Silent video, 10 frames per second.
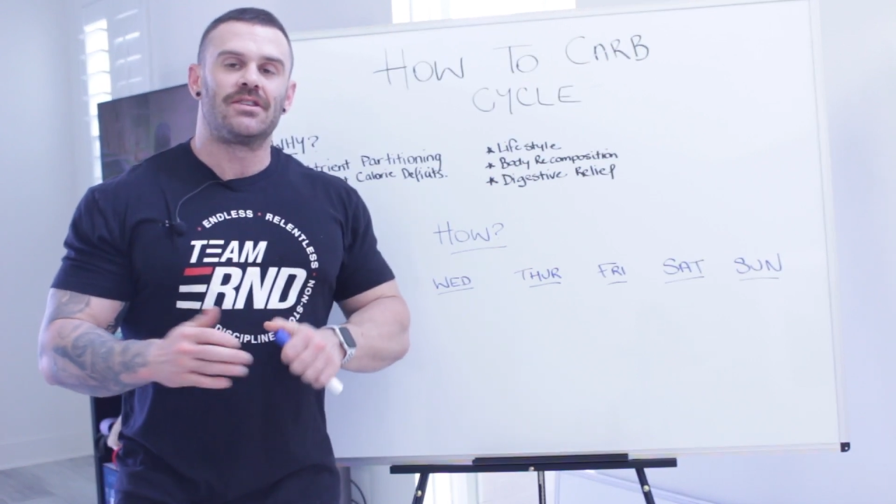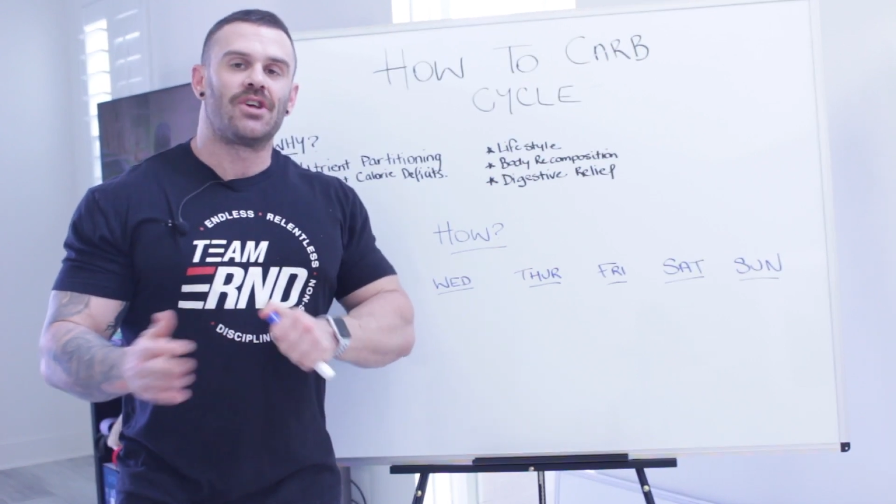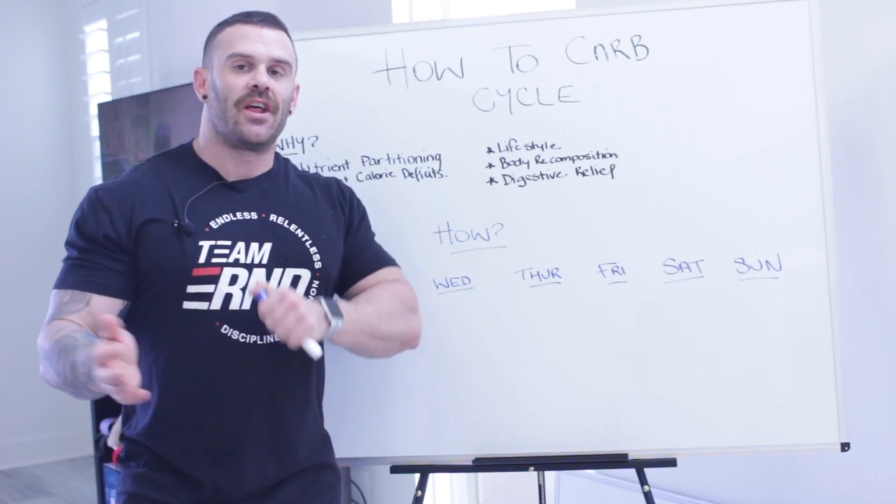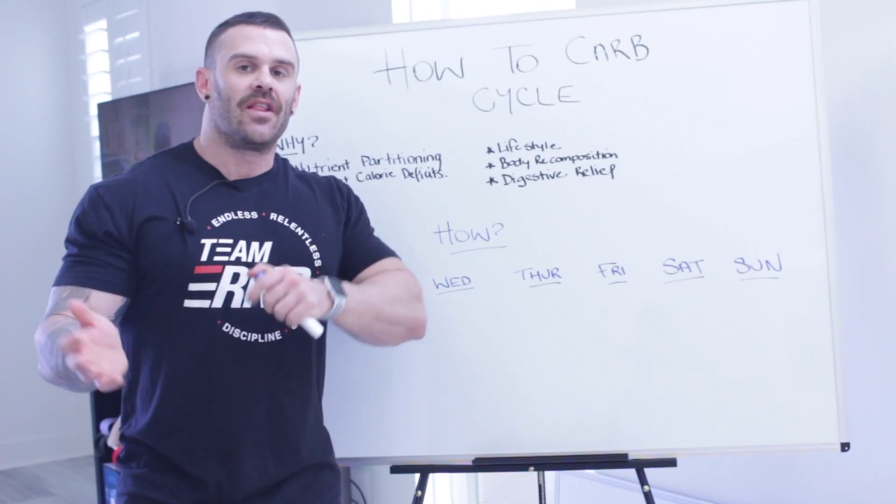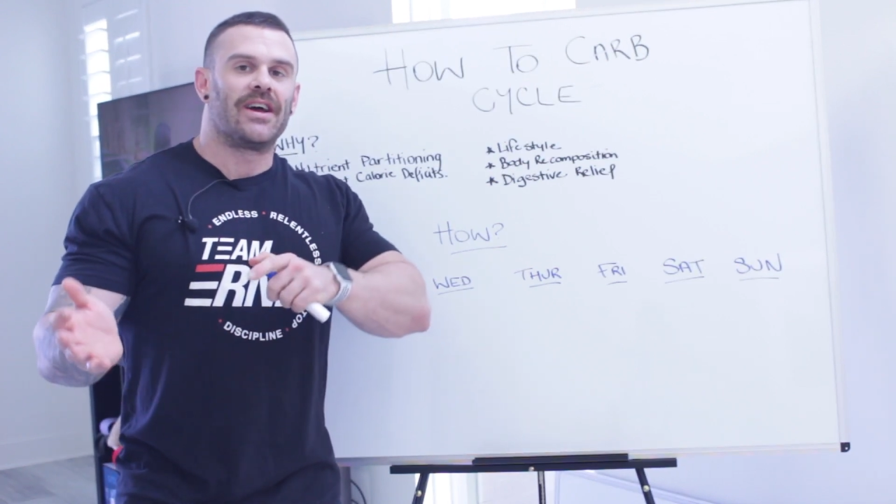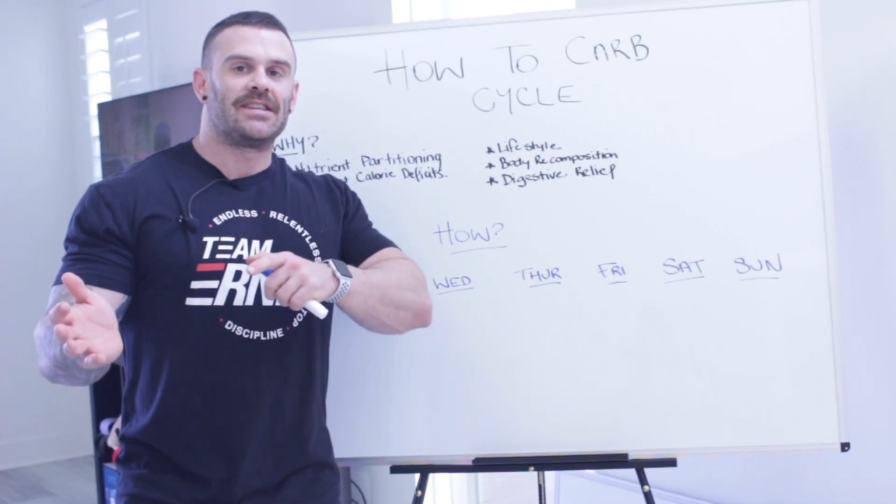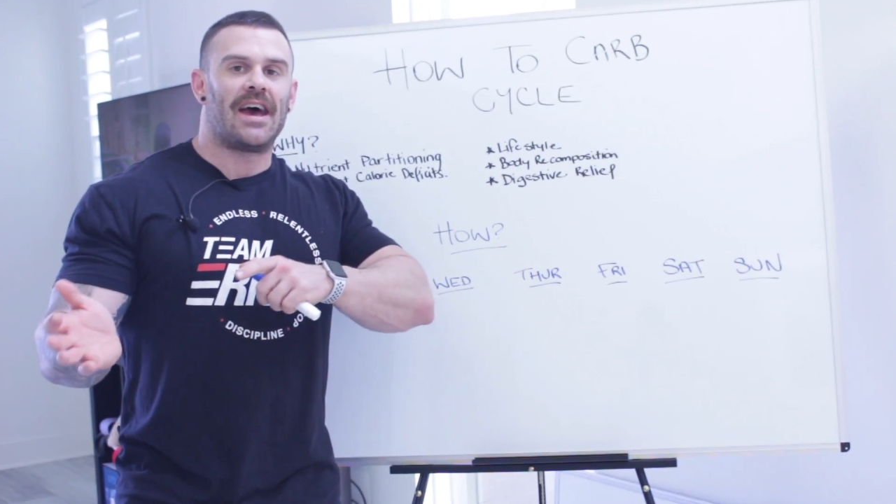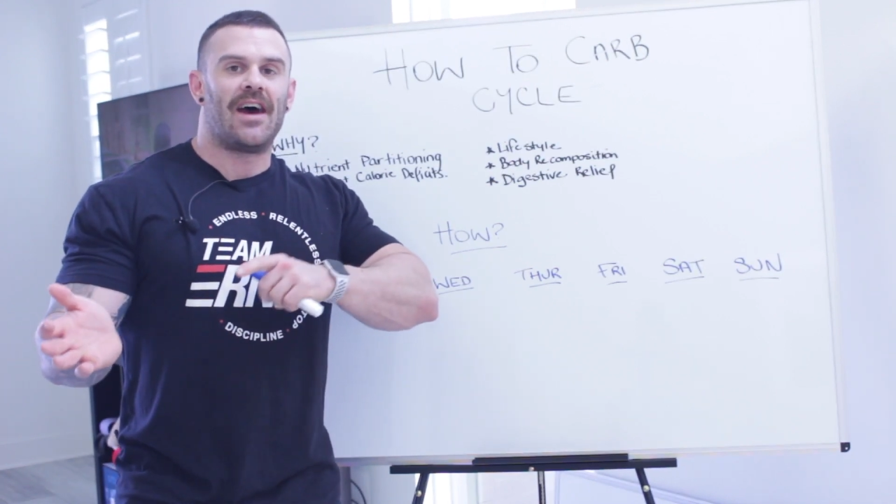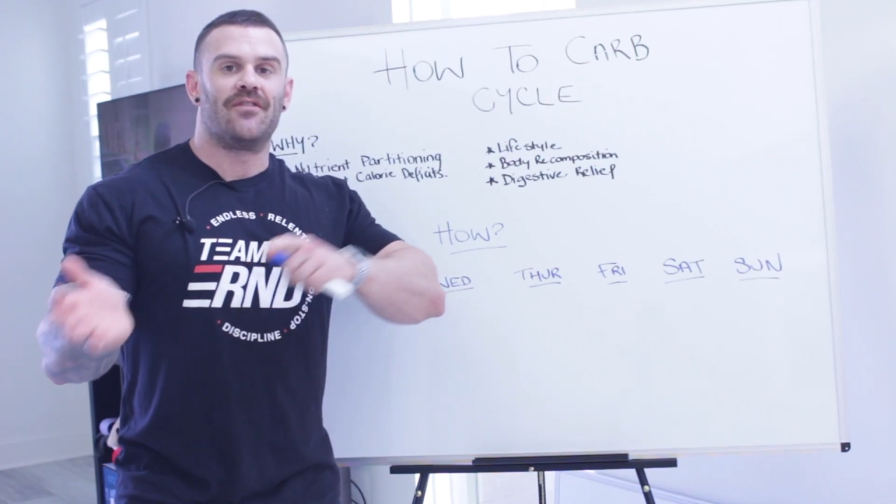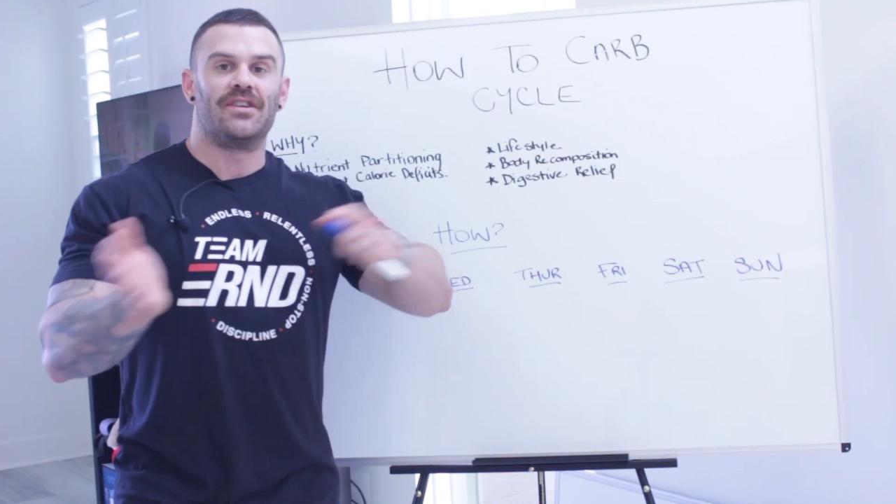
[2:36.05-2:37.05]
so they like to
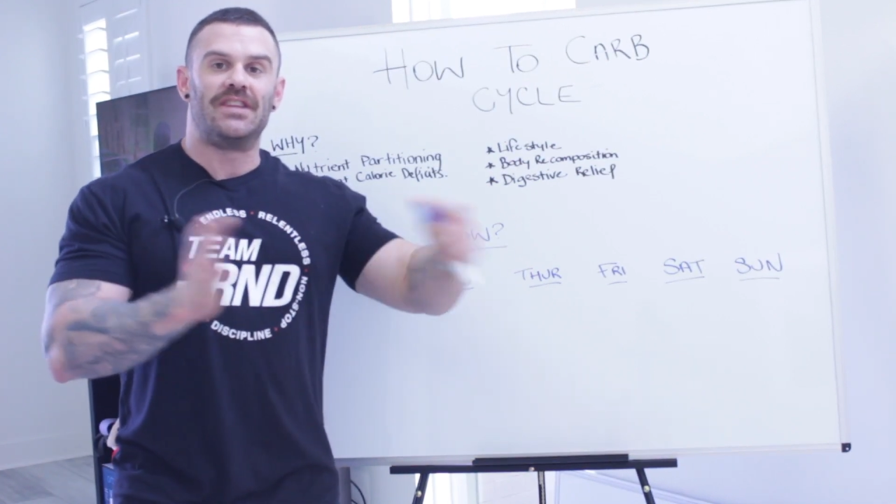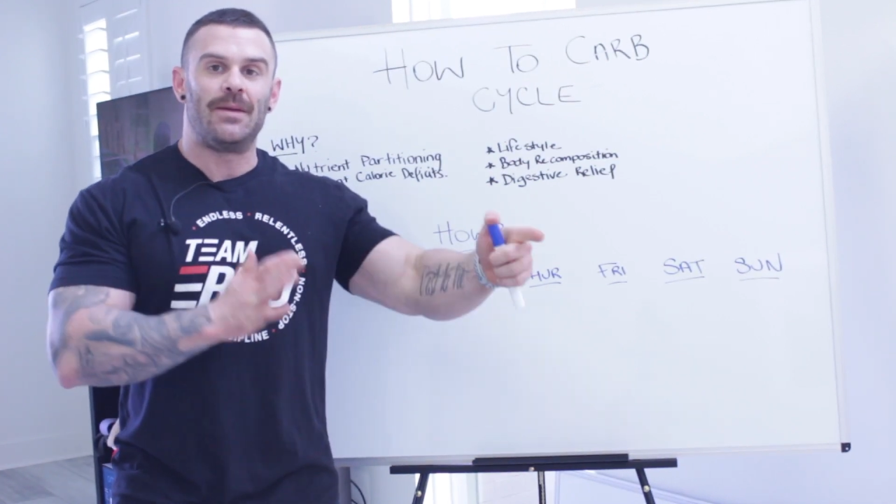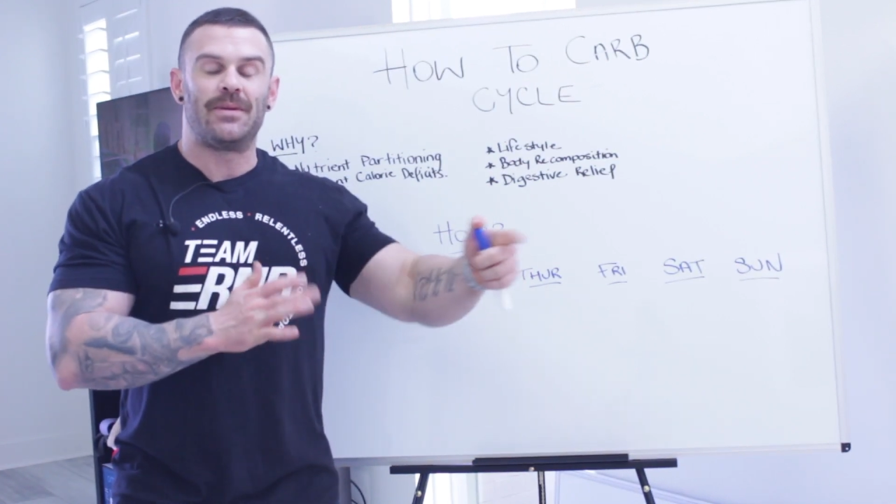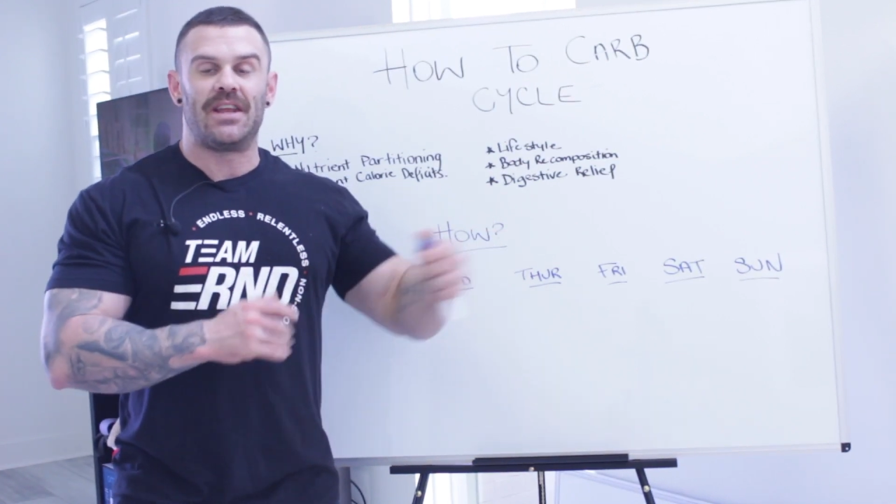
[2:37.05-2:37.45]
have deeper